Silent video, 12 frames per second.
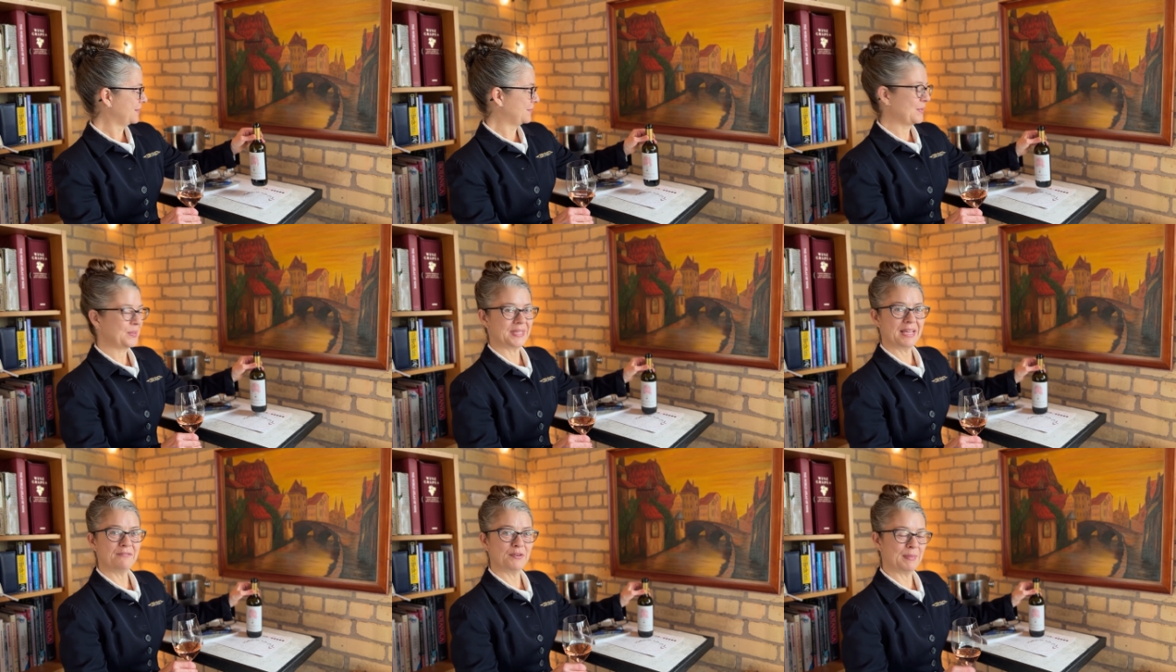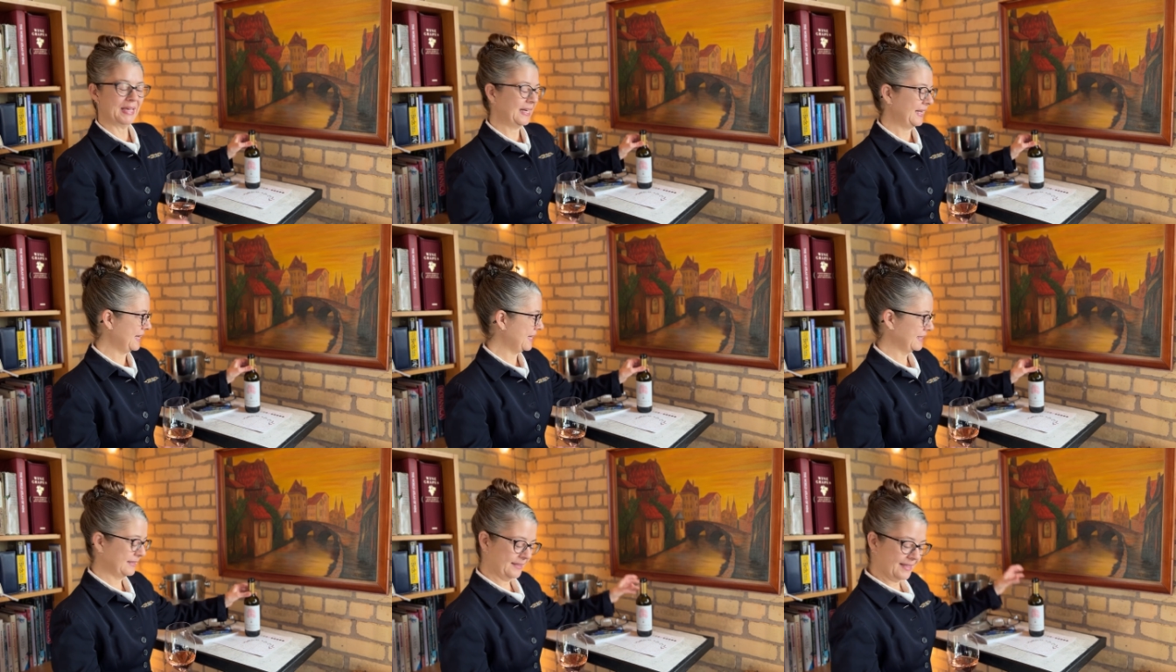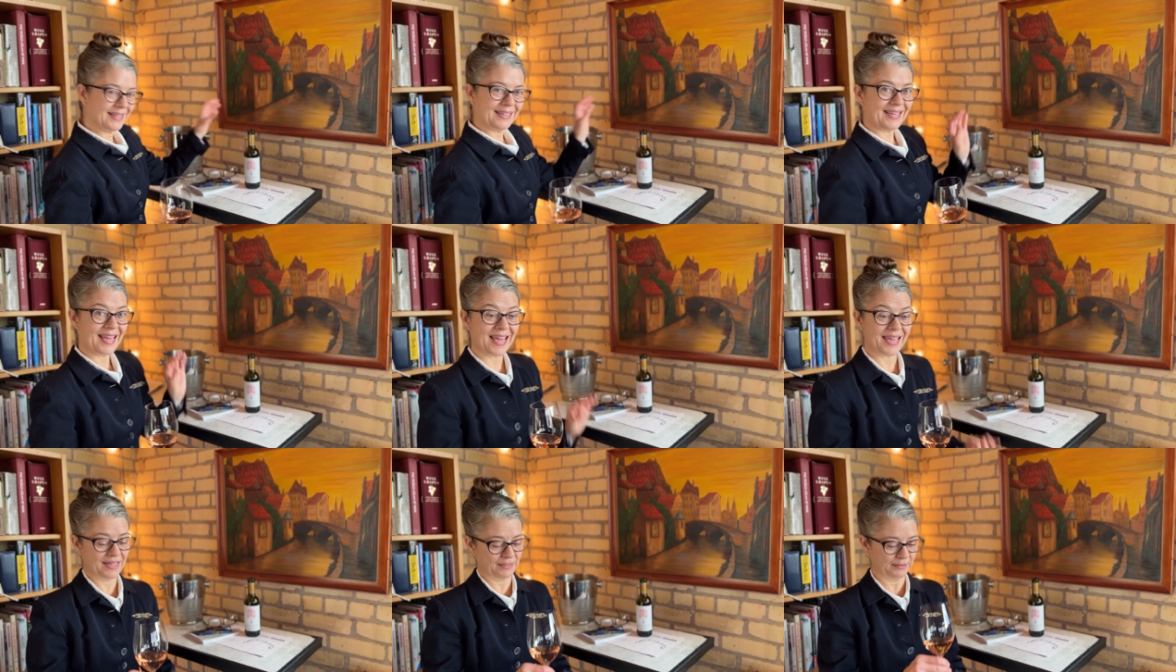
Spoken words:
Rosé from Italy. Yay.